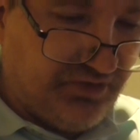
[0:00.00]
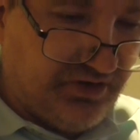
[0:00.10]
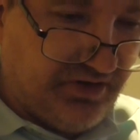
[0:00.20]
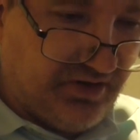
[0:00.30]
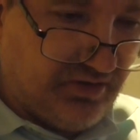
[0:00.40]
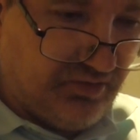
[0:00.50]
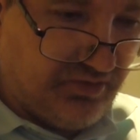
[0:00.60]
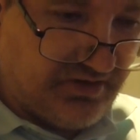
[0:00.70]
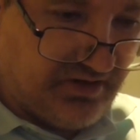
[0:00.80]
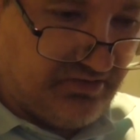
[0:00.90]
Yell
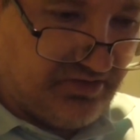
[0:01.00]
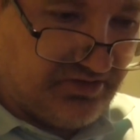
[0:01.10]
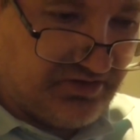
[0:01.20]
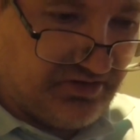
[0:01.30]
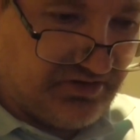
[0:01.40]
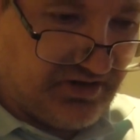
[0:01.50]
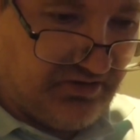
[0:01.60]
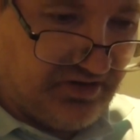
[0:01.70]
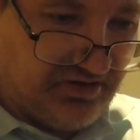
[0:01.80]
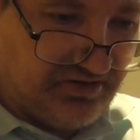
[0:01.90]
without
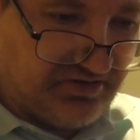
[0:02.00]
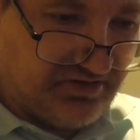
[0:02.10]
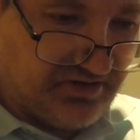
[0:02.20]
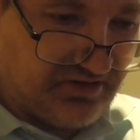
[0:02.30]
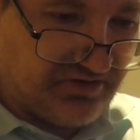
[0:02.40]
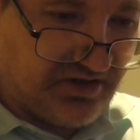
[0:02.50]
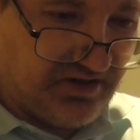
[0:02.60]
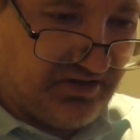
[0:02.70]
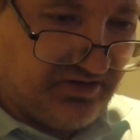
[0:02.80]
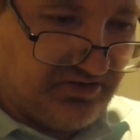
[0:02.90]
shouting distance
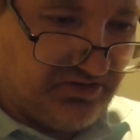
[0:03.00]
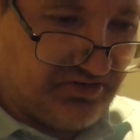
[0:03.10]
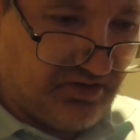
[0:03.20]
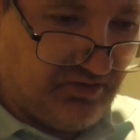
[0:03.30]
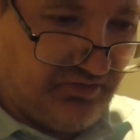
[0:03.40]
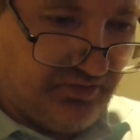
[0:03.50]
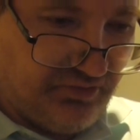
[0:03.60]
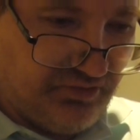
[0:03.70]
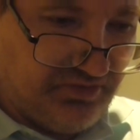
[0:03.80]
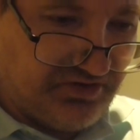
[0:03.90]
outside that you solved the
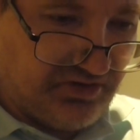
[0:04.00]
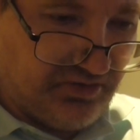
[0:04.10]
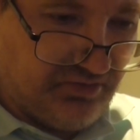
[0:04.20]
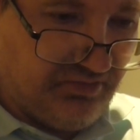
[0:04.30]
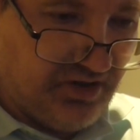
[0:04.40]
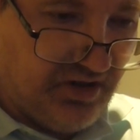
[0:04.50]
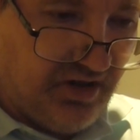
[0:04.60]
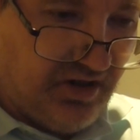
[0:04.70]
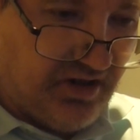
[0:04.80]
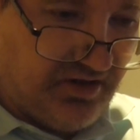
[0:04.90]
Rubik's Cube
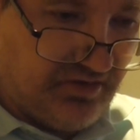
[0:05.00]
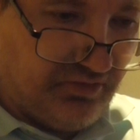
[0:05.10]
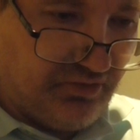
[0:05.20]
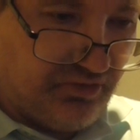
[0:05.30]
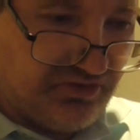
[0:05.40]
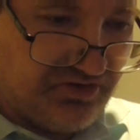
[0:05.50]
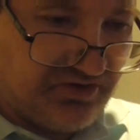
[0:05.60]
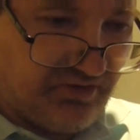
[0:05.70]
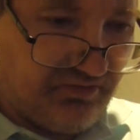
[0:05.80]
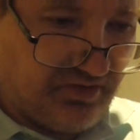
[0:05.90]
and then reward
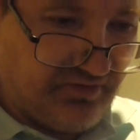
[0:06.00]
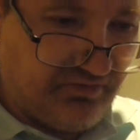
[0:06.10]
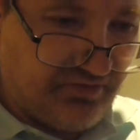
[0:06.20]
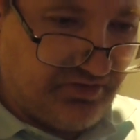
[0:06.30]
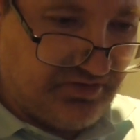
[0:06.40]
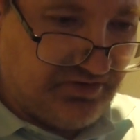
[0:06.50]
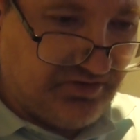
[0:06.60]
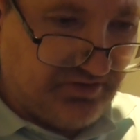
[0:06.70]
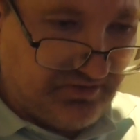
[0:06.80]
yourself to the fridge.